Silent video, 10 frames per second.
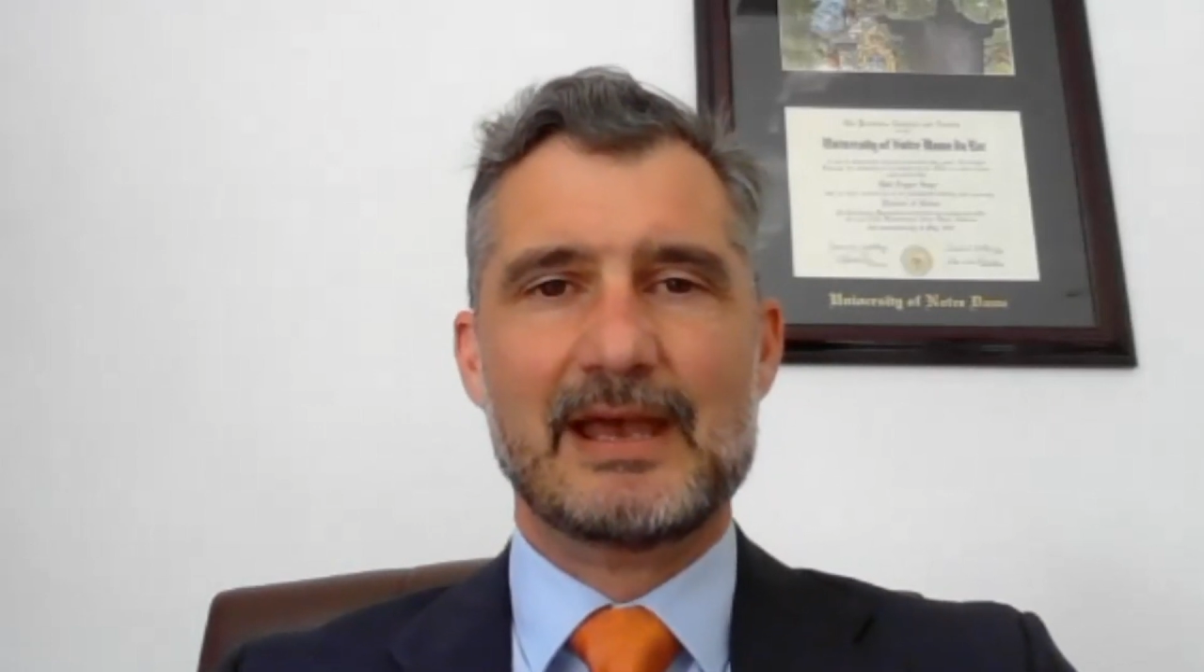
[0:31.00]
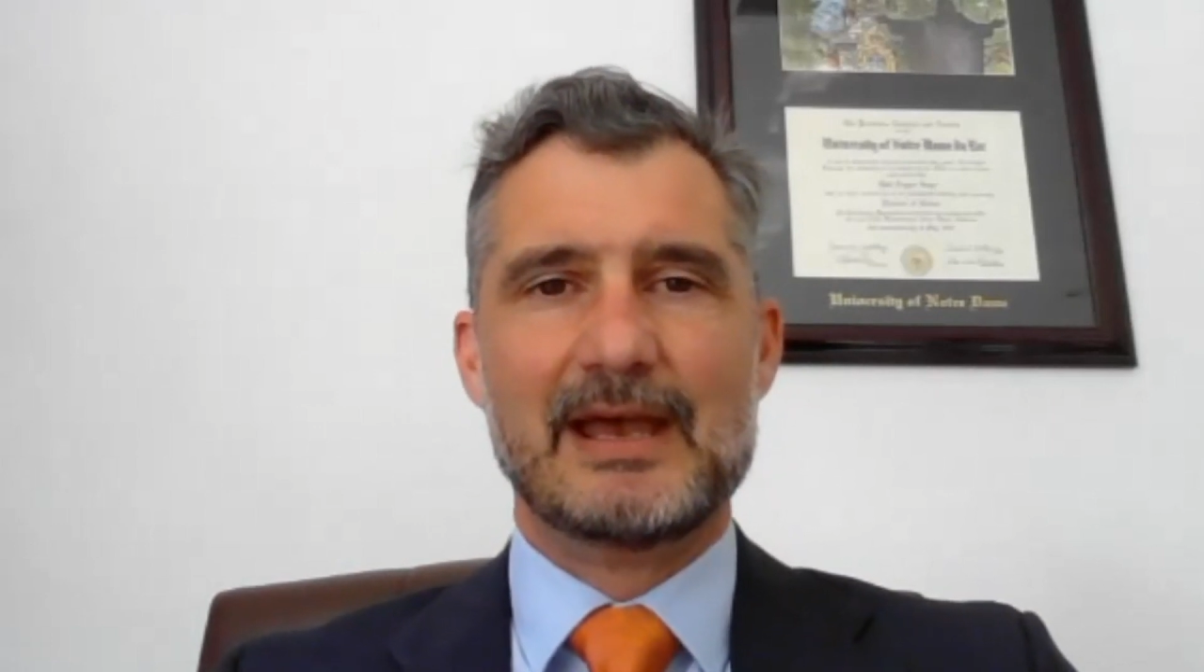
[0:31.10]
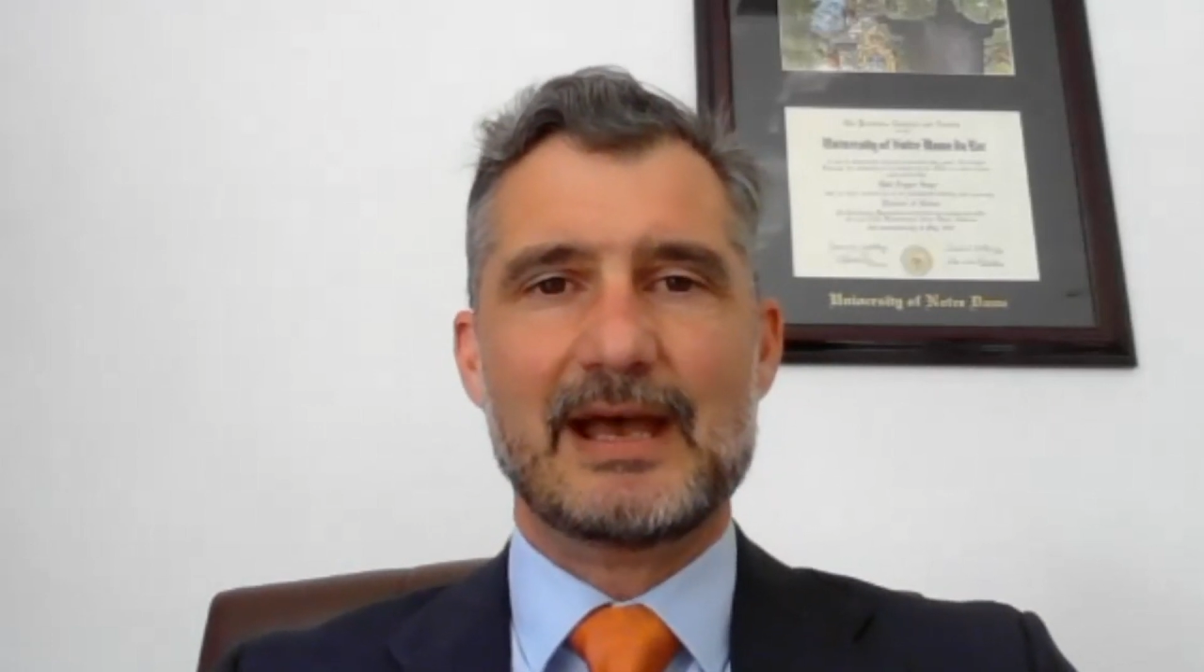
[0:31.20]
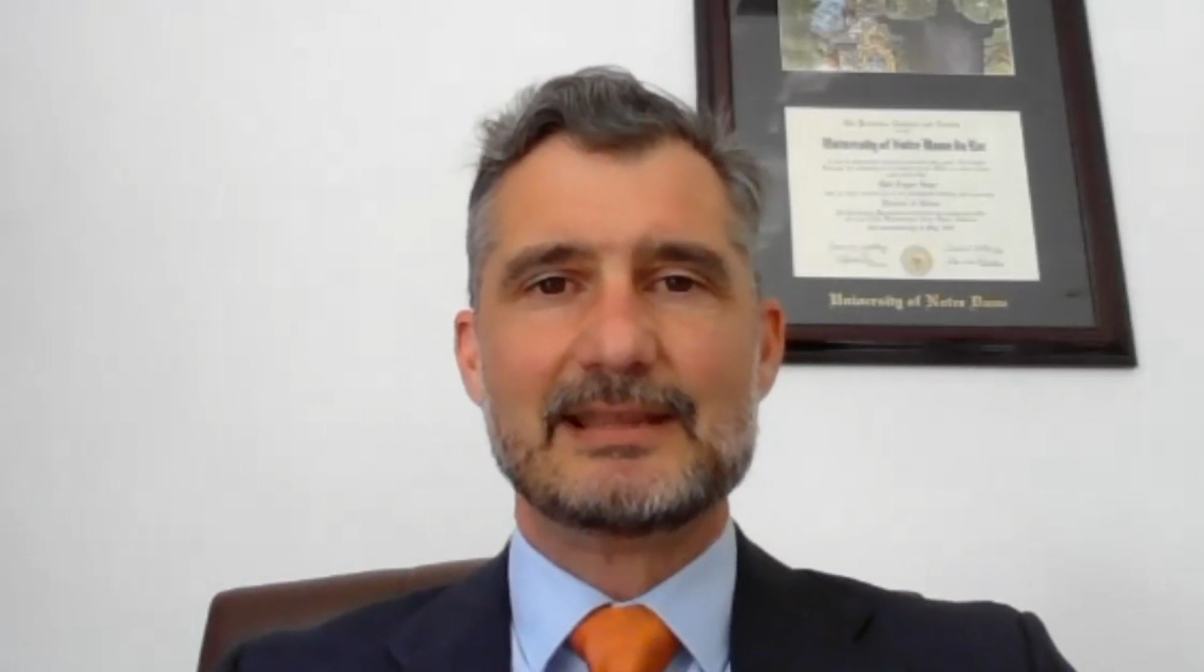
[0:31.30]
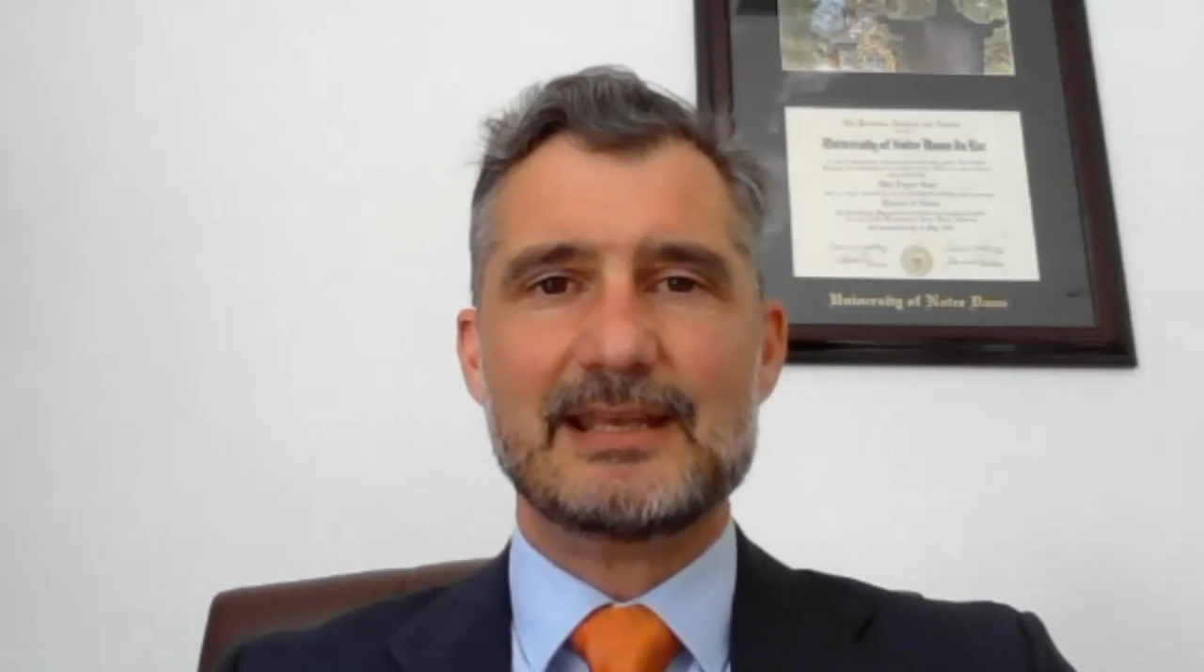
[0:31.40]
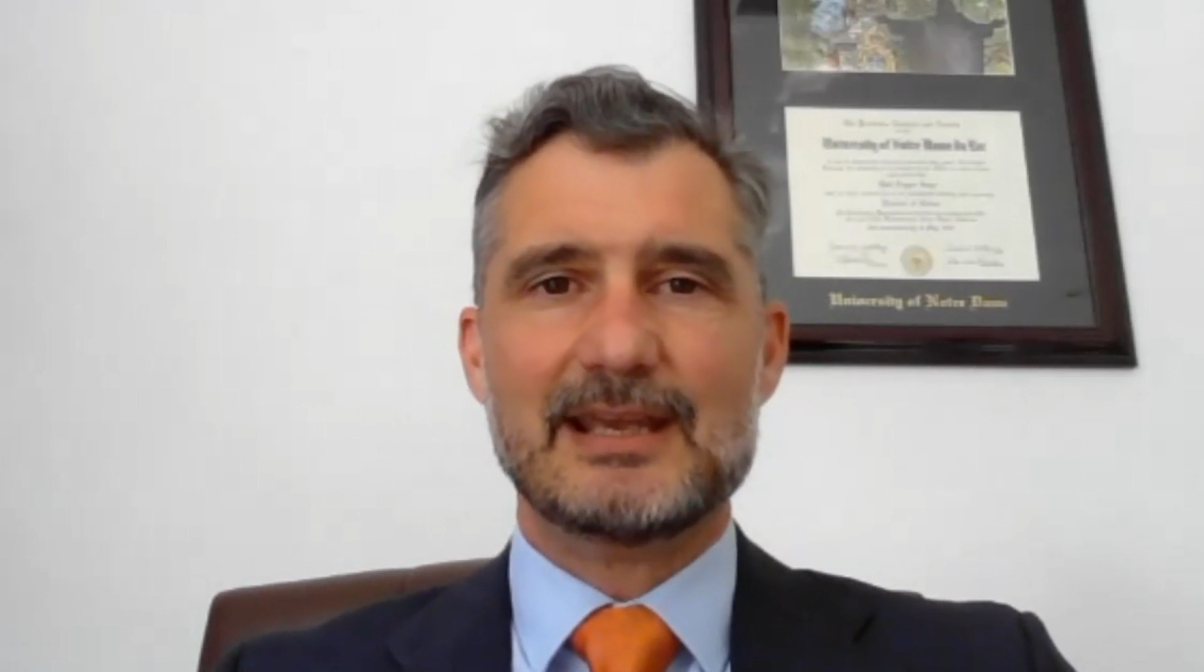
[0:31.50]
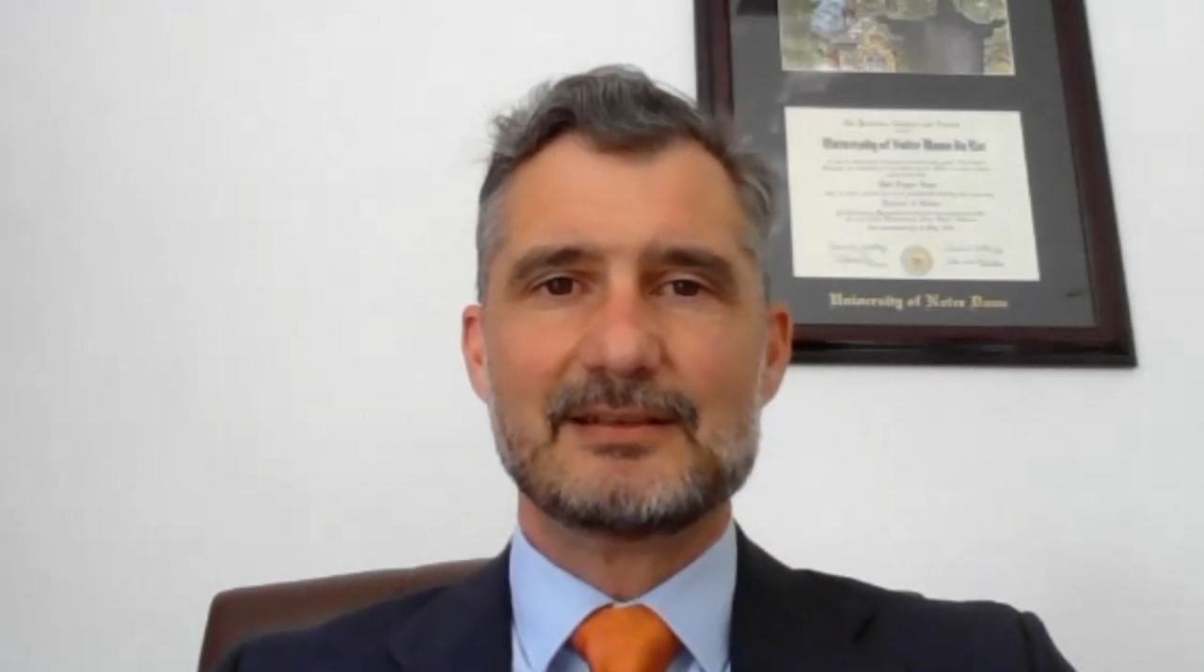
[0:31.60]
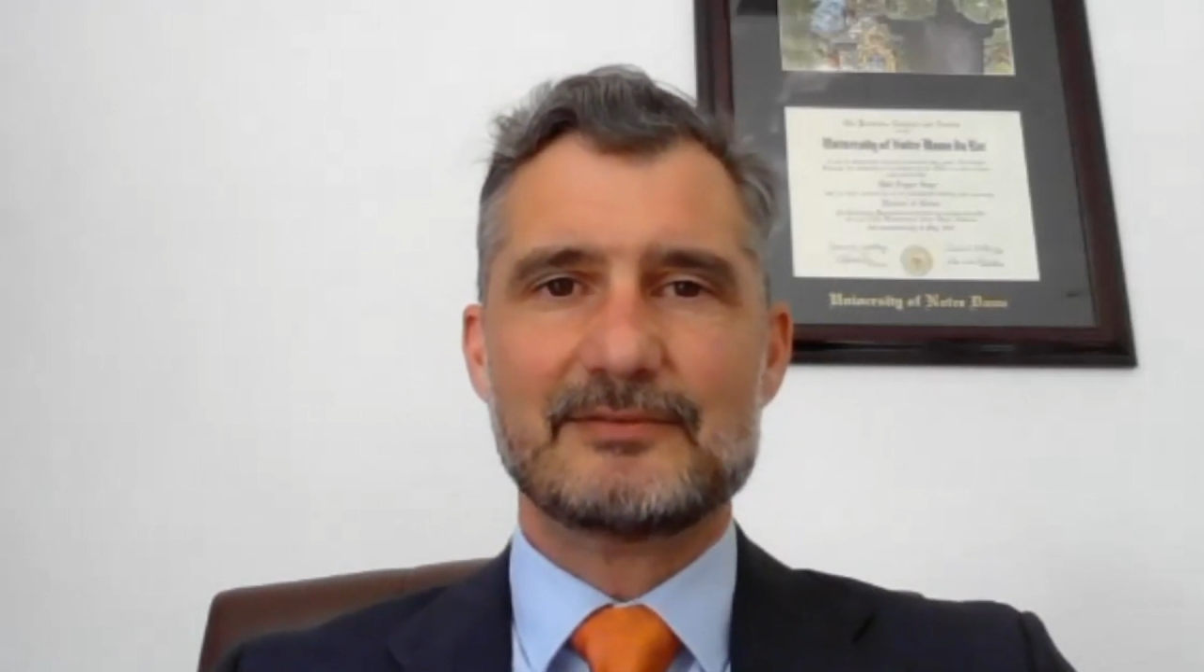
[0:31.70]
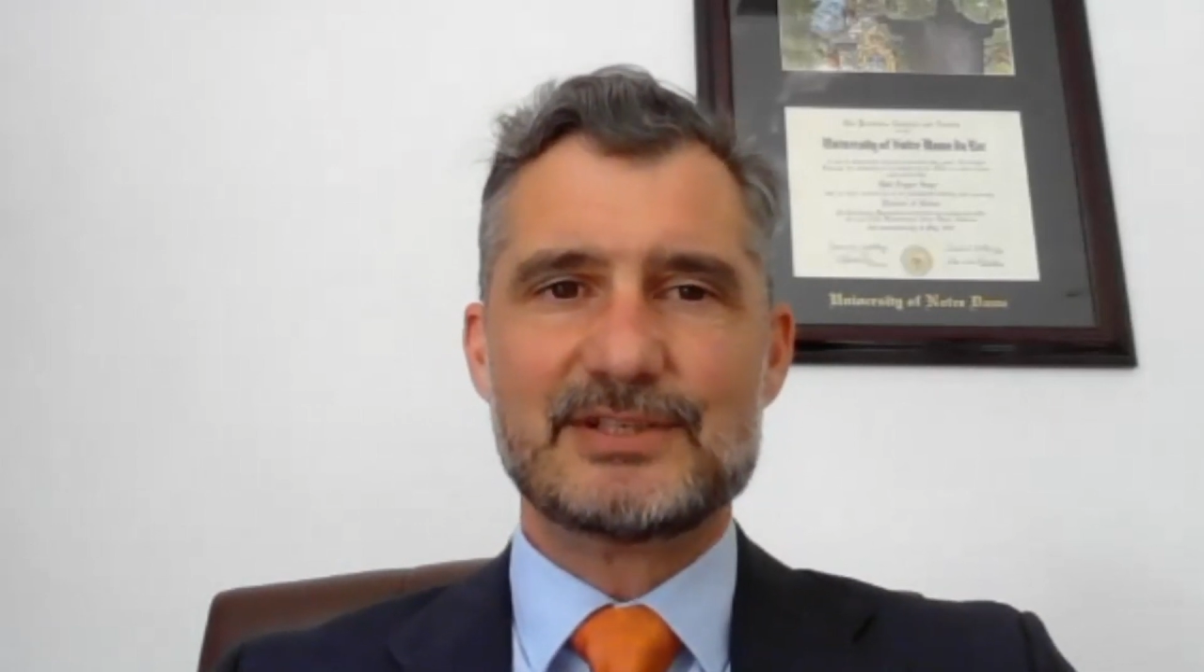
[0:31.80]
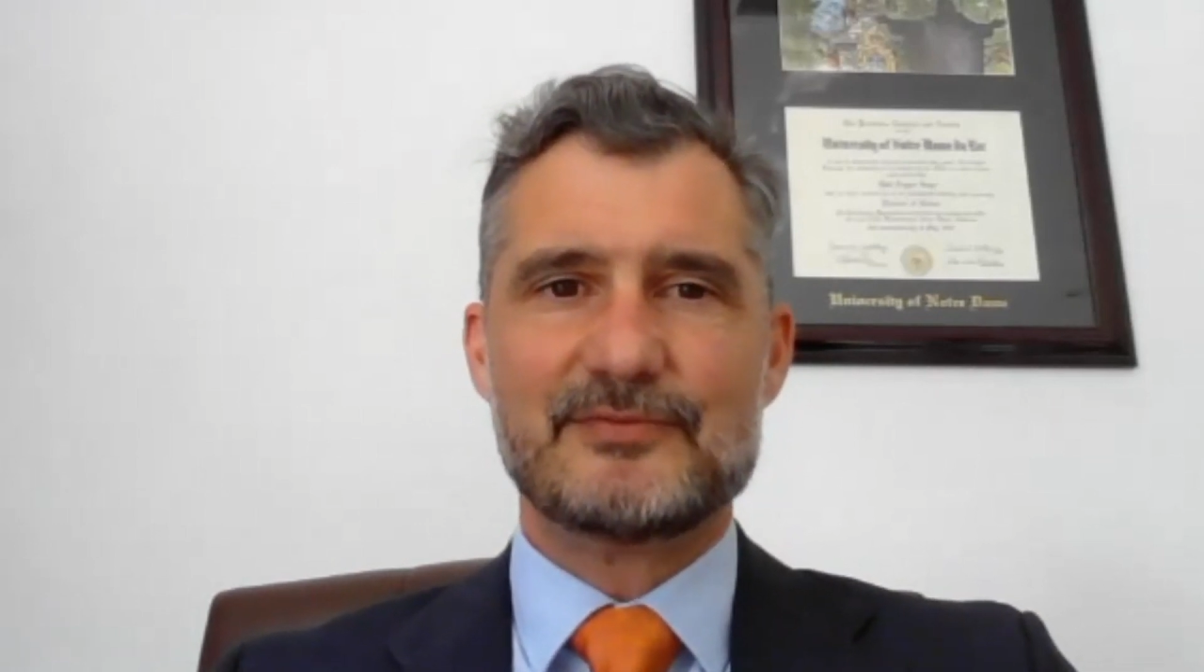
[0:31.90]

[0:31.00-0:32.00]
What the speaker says: At the end of each